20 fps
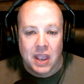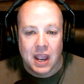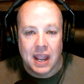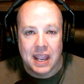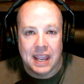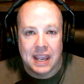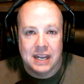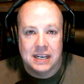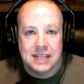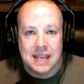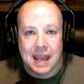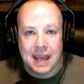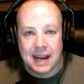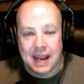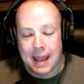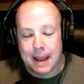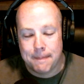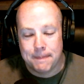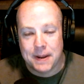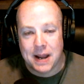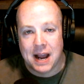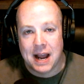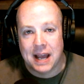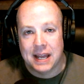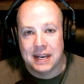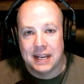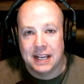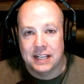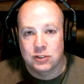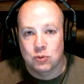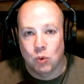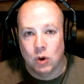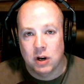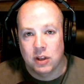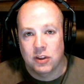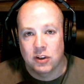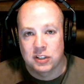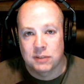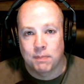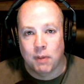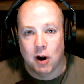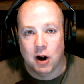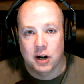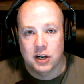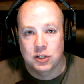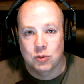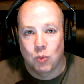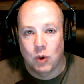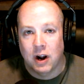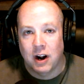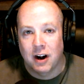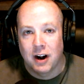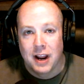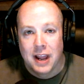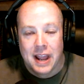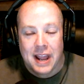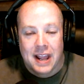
And at EPCOT, it's one of those parks where